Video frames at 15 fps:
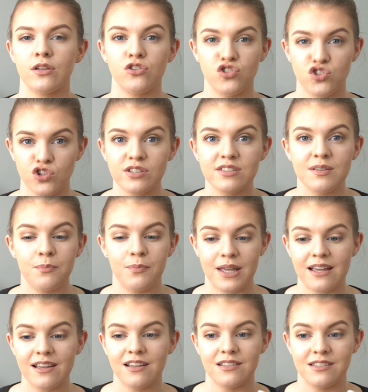Just
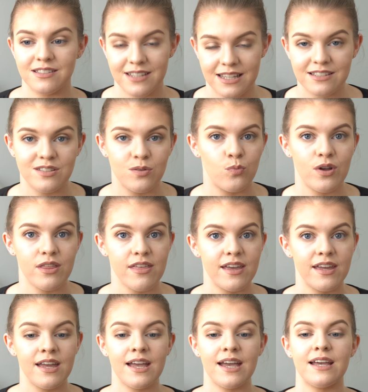being consistent with
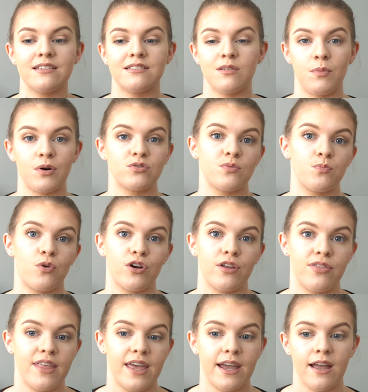it is the most
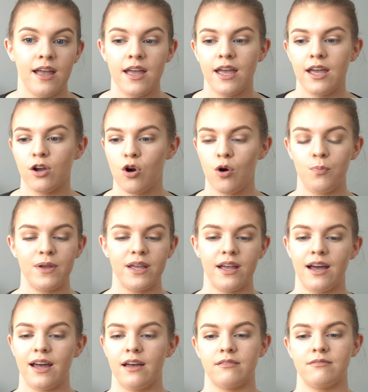important thing. It could be
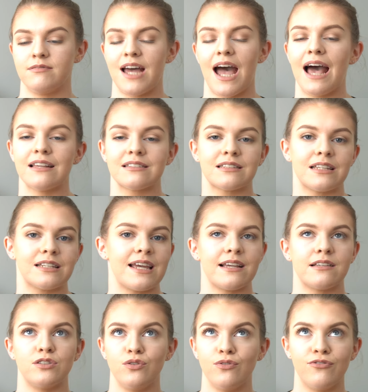a task that
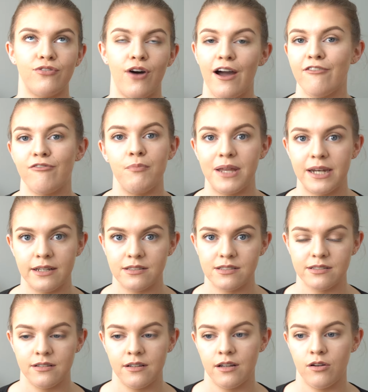takes you 5
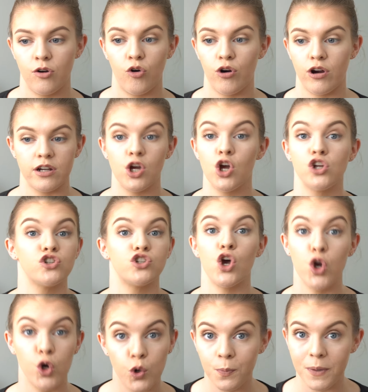minutes or
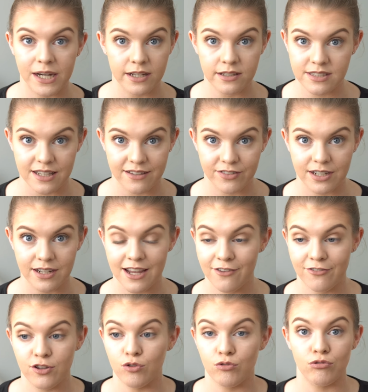2 minutes, even
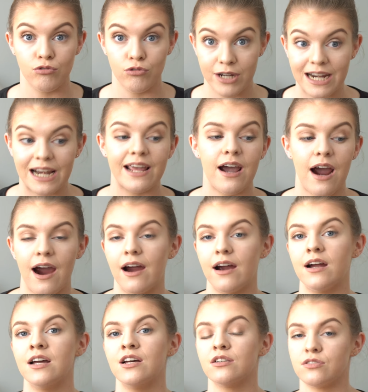if you really are
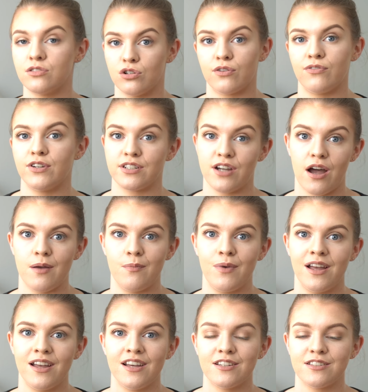stuck for time.
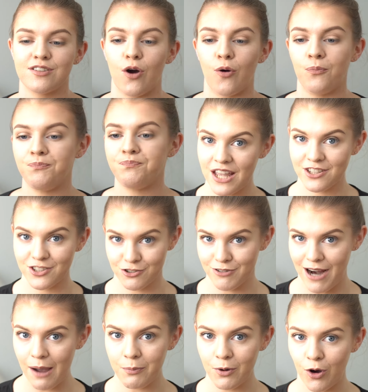So, to
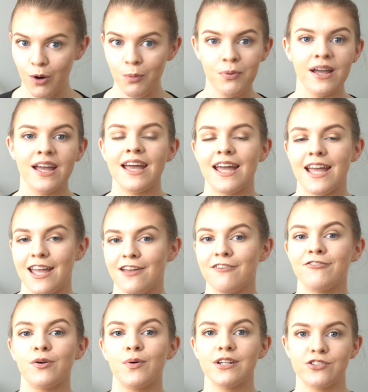wrap up,
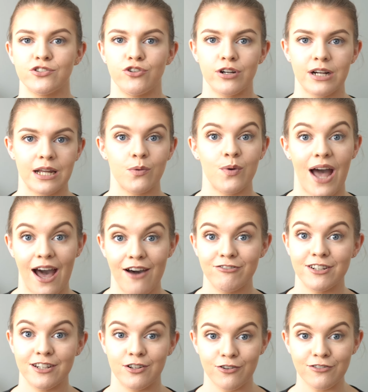if you are struggling with having
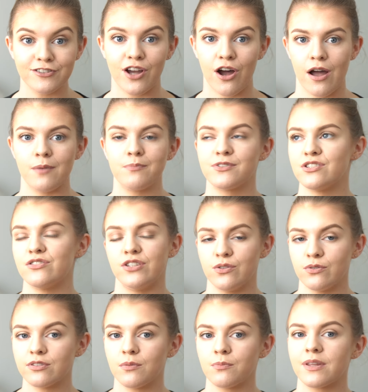enough time to do
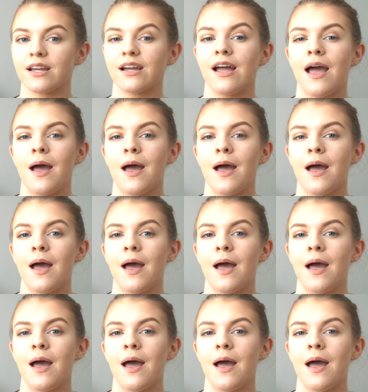something,